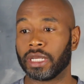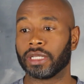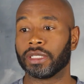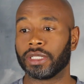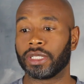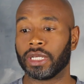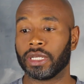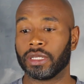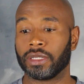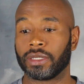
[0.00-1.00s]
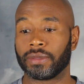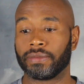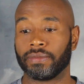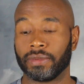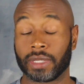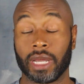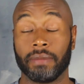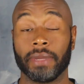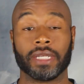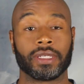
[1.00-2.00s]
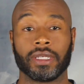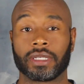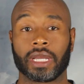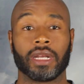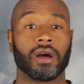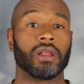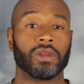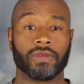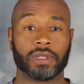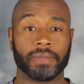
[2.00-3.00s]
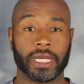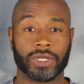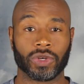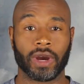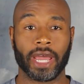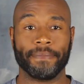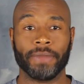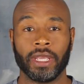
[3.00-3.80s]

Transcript: English it's kind of messy. It's kind of all over the place, all right?